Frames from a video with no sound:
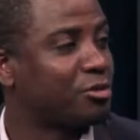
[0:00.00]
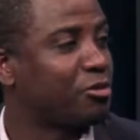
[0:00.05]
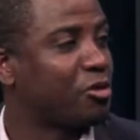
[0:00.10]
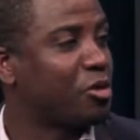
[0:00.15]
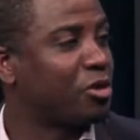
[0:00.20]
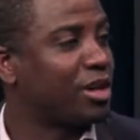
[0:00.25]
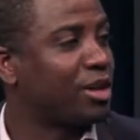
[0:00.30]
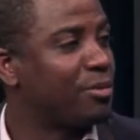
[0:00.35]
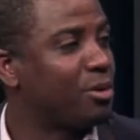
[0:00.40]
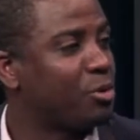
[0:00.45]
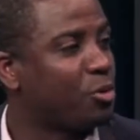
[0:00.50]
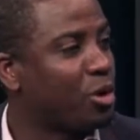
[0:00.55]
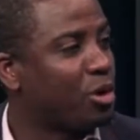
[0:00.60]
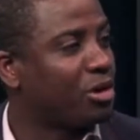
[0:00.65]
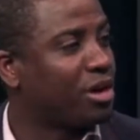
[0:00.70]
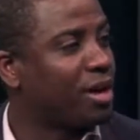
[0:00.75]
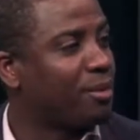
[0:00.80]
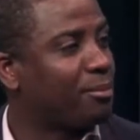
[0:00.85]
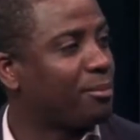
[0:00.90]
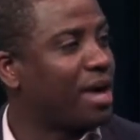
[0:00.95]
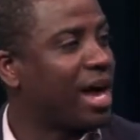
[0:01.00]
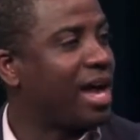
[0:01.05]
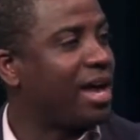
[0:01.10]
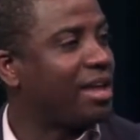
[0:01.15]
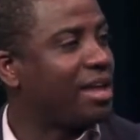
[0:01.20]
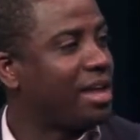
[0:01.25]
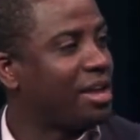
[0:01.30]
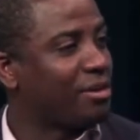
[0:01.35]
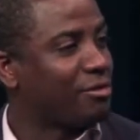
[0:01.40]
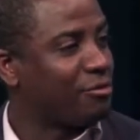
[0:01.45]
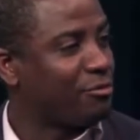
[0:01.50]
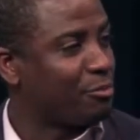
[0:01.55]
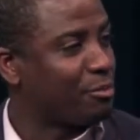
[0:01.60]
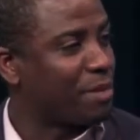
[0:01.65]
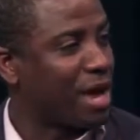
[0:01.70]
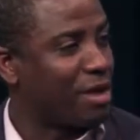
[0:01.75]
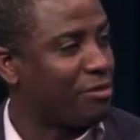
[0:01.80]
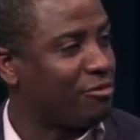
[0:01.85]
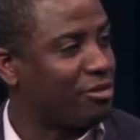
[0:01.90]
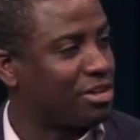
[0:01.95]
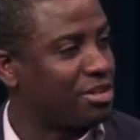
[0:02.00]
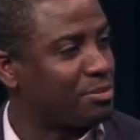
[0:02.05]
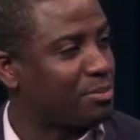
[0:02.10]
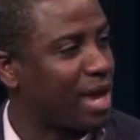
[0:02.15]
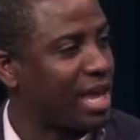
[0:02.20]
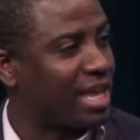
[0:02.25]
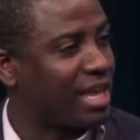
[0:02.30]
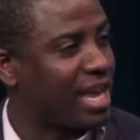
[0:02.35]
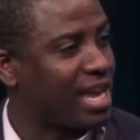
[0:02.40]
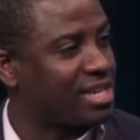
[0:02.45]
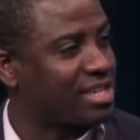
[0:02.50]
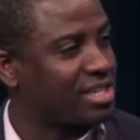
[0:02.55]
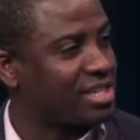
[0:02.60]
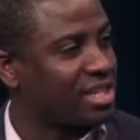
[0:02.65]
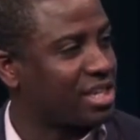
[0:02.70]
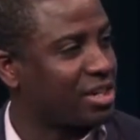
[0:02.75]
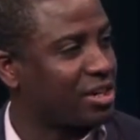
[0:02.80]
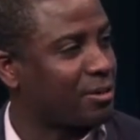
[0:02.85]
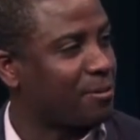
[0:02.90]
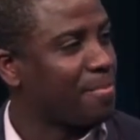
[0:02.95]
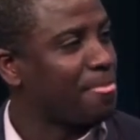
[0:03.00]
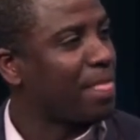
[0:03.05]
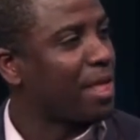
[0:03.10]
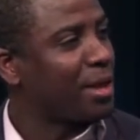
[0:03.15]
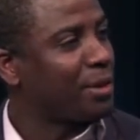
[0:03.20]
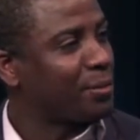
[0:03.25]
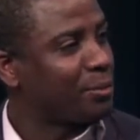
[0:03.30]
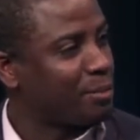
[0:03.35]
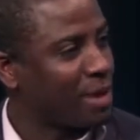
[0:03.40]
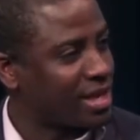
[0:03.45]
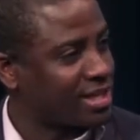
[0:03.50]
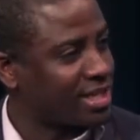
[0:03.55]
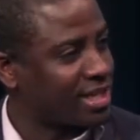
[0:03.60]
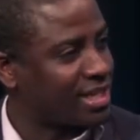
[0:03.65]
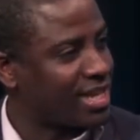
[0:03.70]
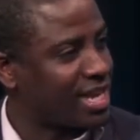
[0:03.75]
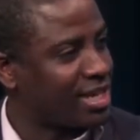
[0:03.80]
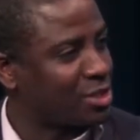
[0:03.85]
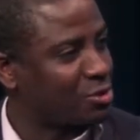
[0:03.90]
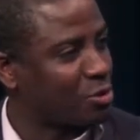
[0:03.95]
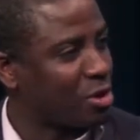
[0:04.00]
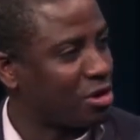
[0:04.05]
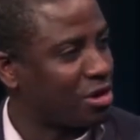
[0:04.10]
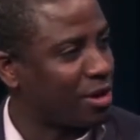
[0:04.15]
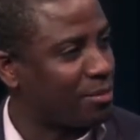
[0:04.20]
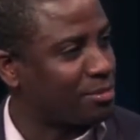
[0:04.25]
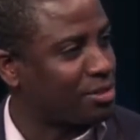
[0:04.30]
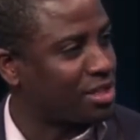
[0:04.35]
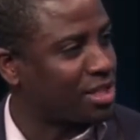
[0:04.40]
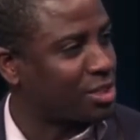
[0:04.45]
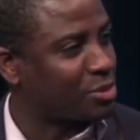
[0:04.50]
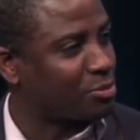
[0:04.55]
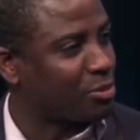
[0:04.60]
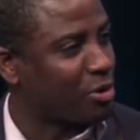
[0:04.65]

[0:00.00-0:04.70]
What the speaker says: of all, let me welcome my guest here. Pastor Des, welcome to this